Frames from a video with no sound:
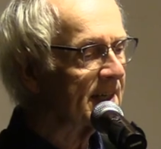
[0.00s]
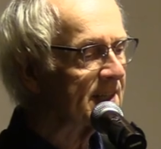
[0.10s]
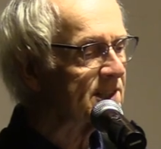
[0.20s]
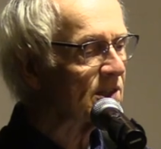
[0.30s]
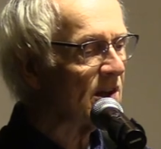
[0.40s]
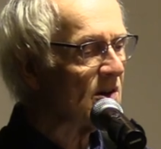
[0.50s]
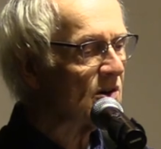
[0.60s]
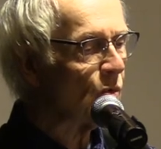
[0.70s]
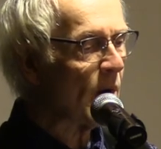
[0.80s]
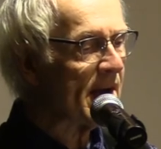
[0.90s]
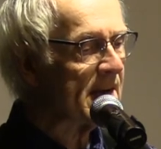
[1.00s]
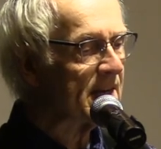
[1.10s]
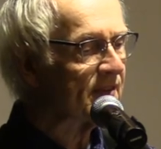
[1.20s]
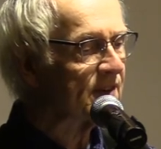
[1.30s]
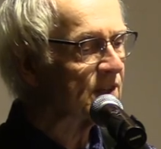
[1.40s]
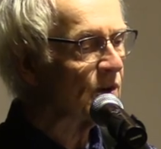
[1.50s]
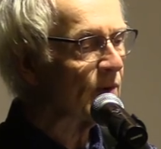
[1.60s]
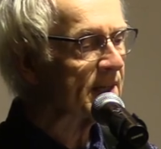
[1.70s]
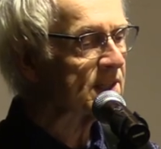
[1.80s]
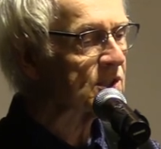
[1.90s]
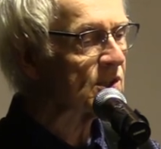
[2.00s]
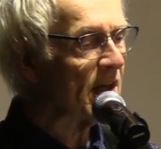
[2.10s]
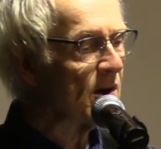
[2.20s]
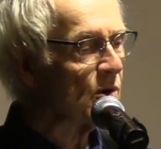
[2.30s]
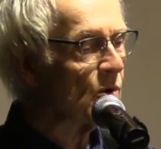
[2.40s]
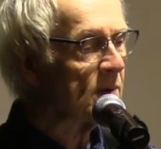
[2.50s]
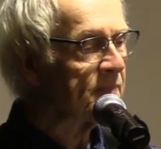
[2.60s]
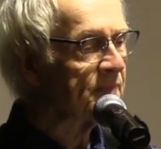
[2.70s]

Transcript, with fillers: It's a long way if you're going slow.